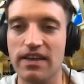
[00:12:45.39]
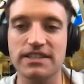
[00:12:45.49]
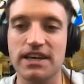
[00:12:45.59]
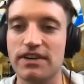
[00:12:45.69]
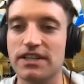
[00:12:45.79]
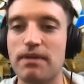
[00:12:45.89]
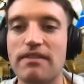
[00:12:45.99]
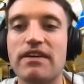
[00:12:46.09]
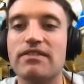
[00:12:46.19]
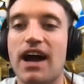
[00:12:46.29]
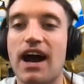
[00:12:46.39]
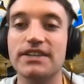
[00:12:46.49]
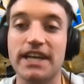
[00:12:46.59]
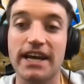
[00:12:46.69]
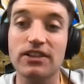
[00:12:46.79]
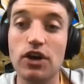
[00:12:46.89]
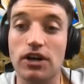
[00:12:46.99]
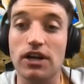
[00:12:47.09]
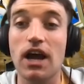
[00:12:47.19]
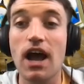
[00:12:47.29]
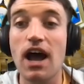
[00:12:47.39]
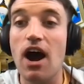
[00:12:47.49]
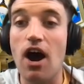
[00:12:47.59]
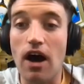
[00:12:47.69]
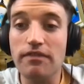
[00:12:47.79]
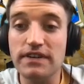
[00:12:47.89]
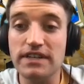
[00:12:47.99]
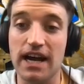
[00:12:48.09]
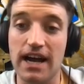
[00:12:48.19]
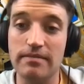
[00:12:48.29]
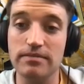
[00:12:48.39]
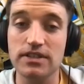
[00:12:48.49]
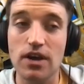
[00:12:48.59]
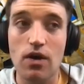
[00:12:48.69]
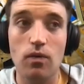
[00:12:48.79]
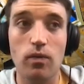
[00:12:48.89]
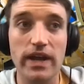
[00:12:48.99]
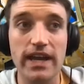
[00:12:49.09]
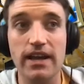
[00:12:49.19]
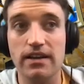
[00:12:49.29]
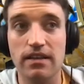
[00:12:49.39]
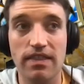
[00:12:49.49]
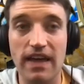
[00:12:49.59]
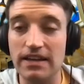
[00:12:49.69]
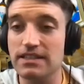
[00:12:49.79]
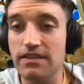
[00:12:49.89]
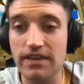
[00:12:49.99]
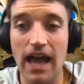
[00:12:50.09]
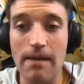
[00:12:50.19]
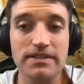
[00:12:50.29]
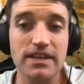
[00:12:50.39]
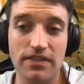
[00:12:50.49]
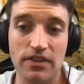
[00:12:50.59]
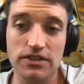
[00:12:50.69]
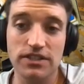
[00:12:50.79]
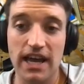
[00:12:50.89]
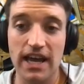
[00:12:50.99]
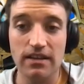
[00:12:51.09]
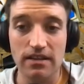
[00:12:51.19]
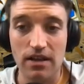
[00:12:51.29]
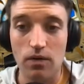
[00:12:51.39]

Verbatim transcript: Thanksgiving is my favorite holiday, and look, oftentimes we Thanksgiving happens on Thursday.